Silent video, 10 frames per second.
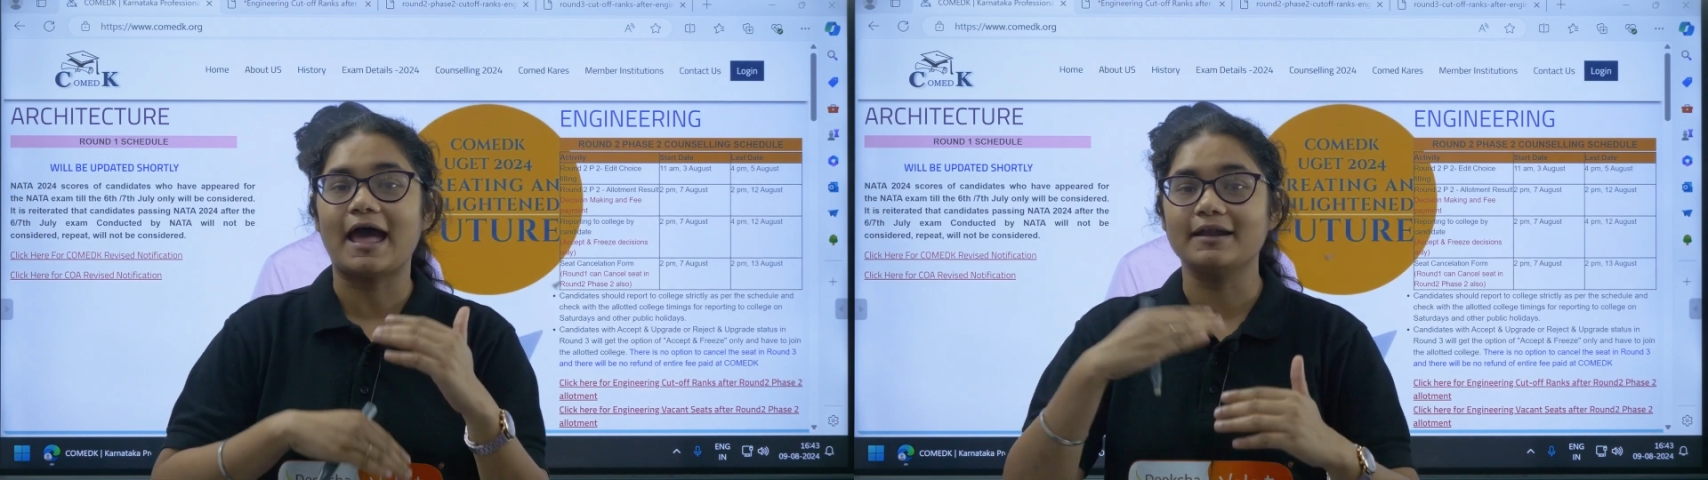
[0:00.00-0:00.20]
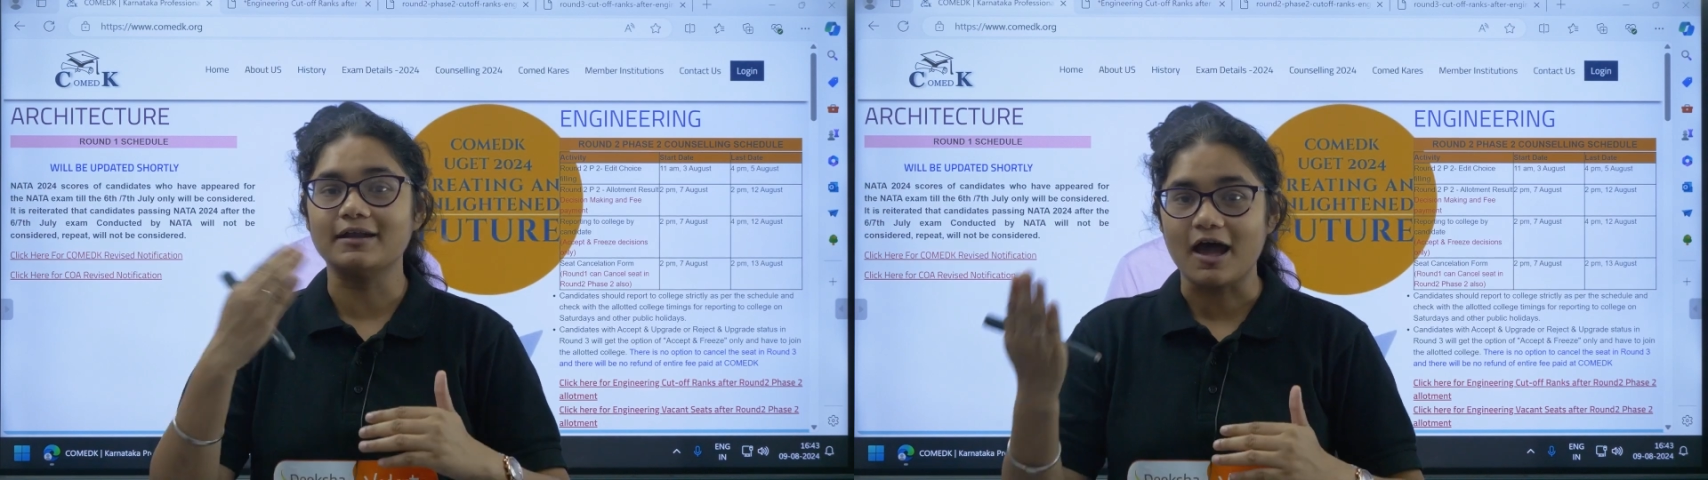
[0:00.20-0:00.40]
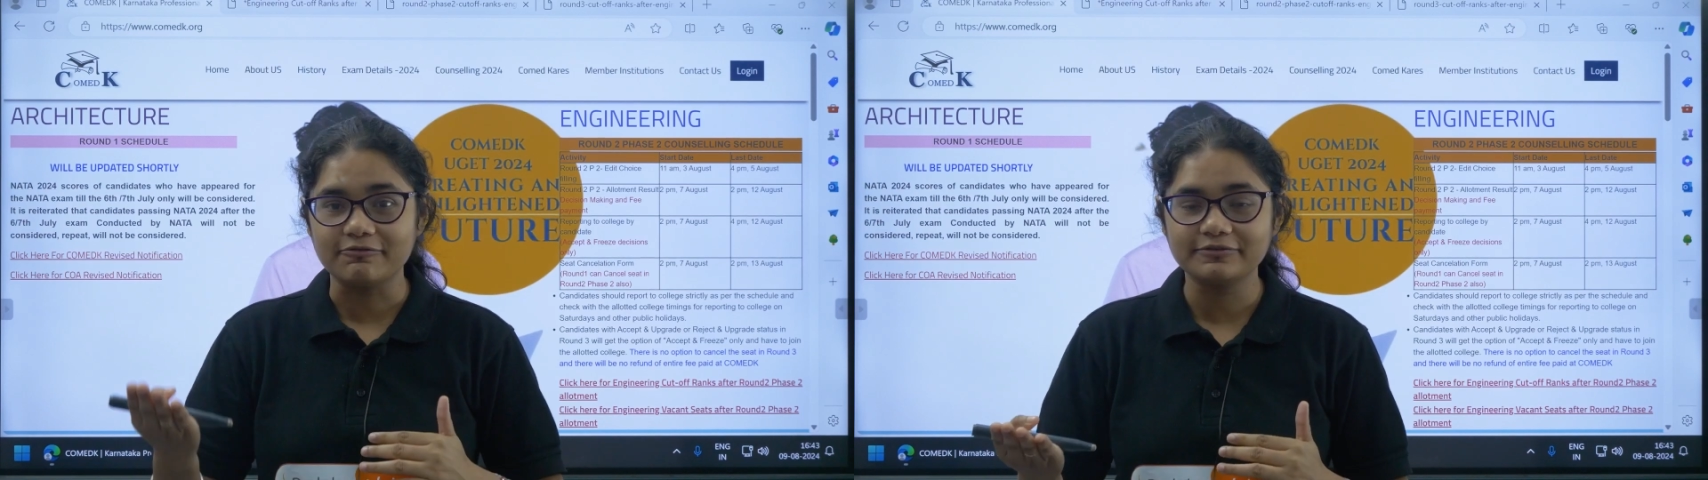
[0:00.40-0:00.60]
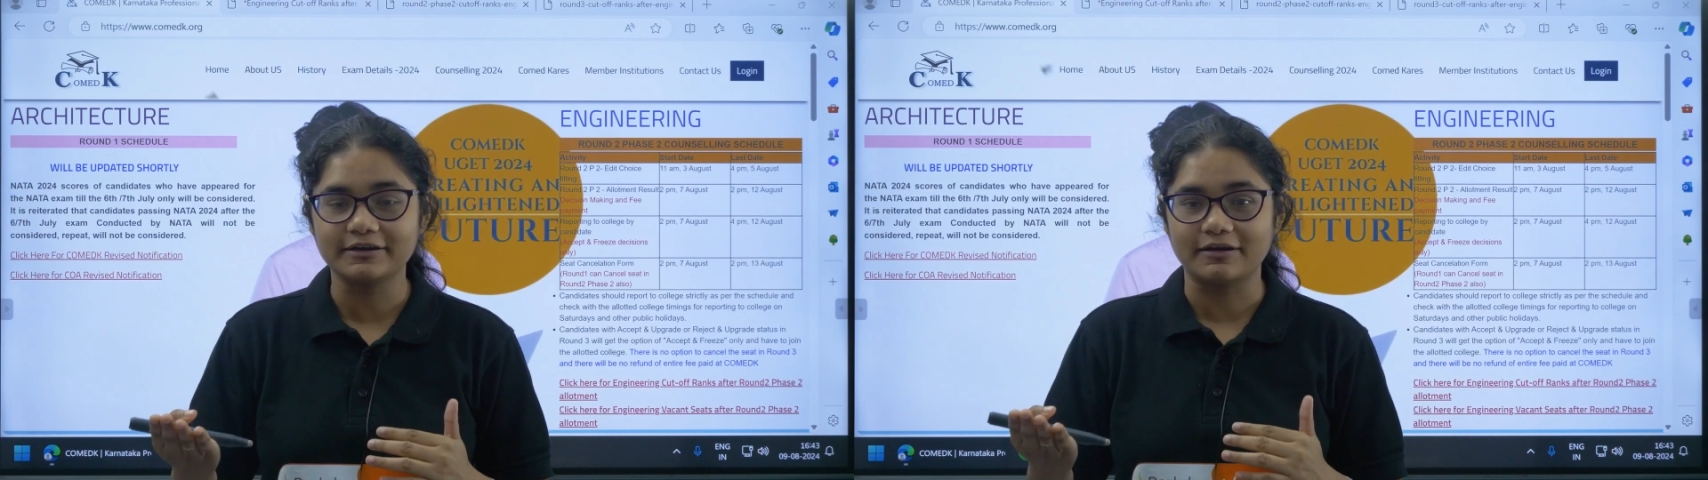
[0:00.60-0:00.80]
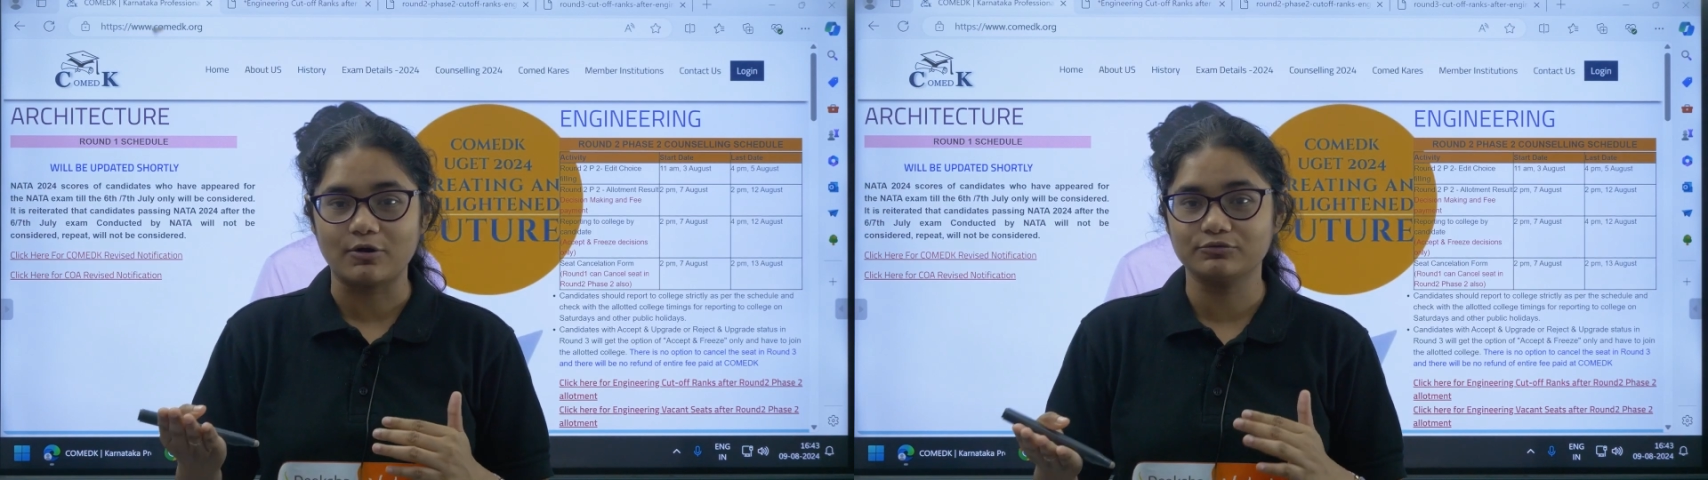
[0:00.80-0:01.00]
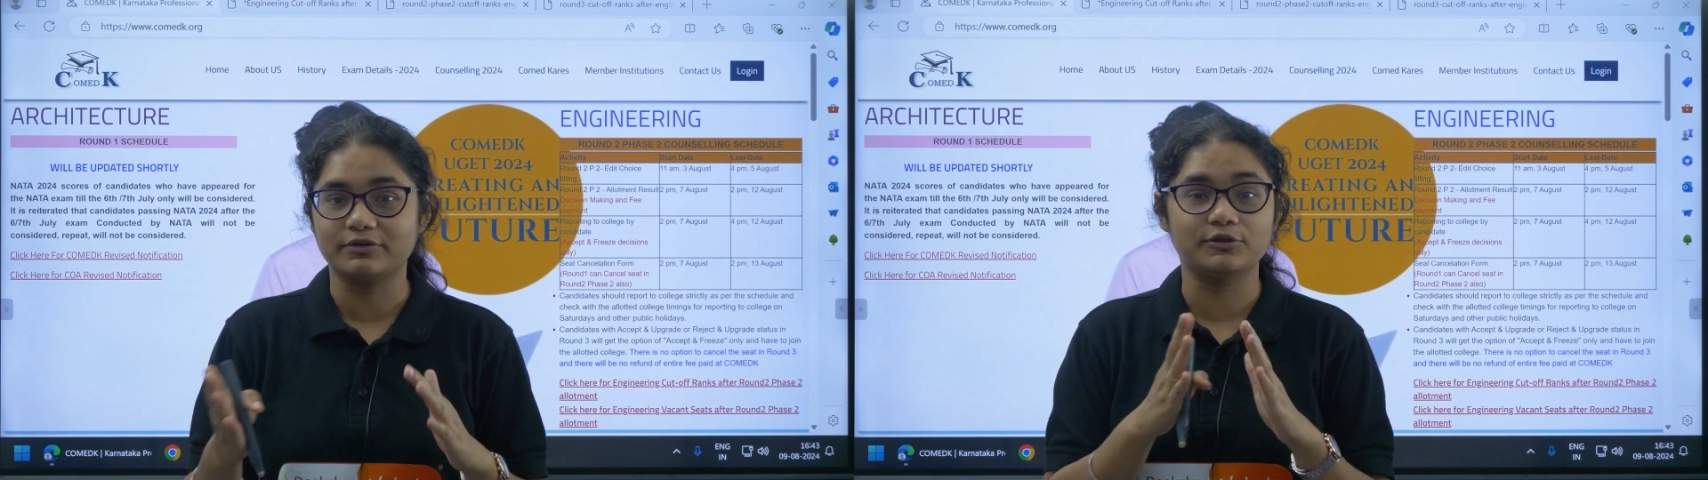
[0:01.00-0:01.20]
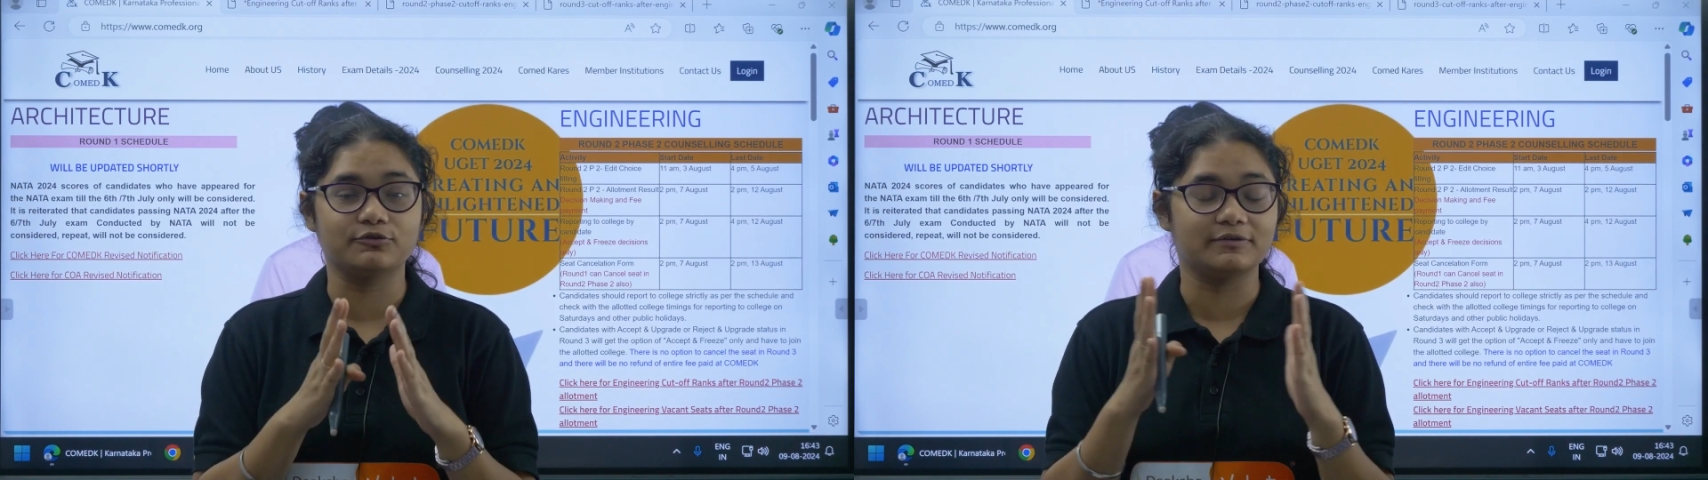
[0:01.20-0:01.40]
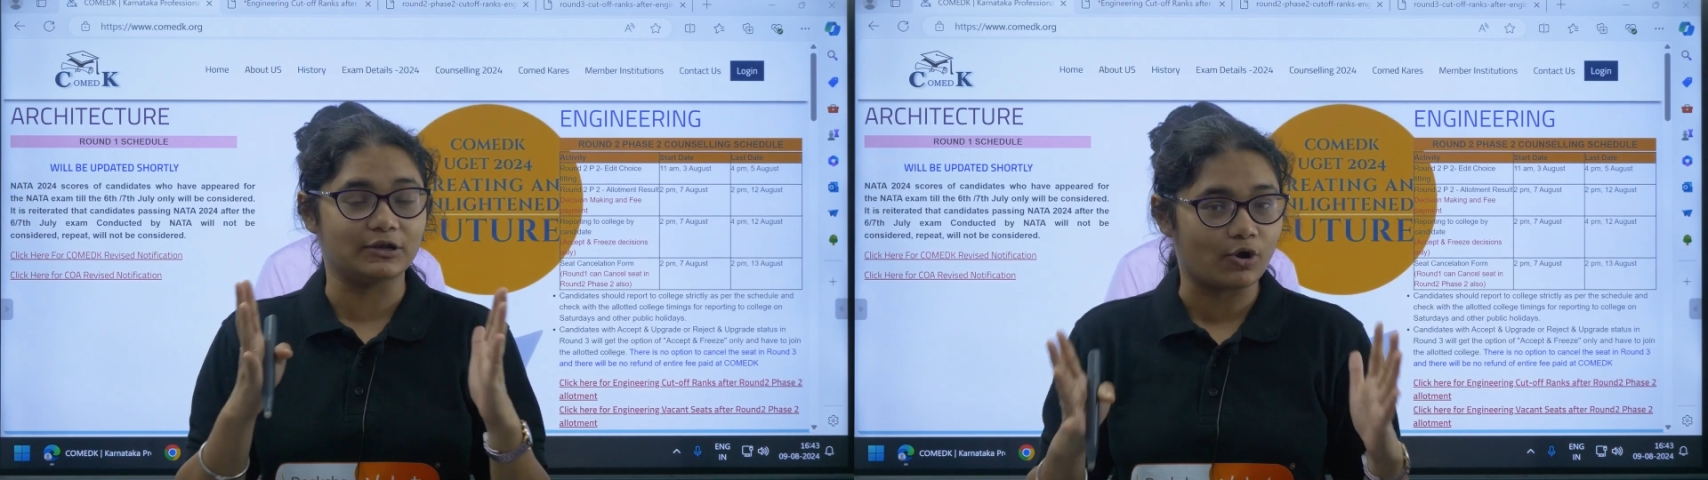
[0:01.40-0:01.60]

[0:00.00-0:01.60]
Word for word: and after round 3 you will